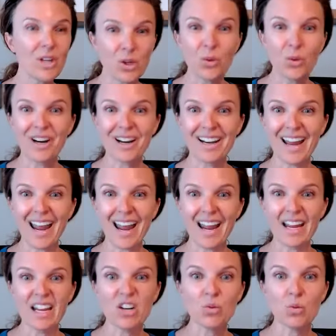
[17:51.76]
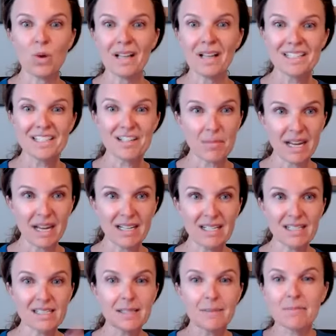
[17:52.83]
When you are in a relative
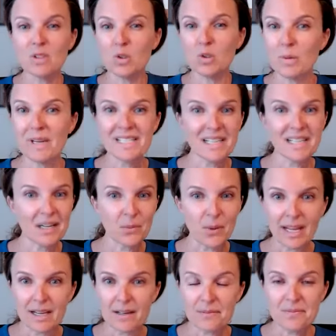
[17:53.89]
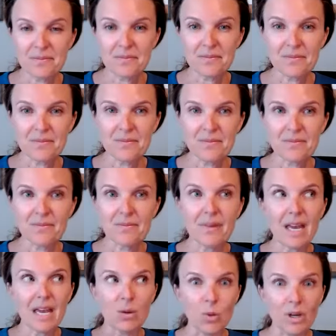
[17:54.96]
maintenance, you will maintain weight.
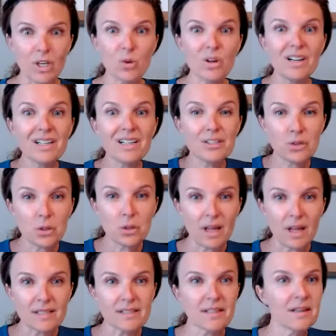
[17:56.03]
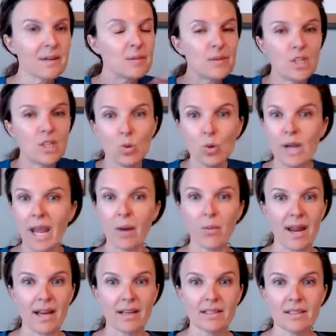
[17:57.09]
And when you are in a surplus, you will
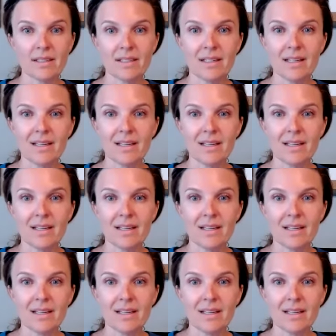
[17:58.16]
gain weight.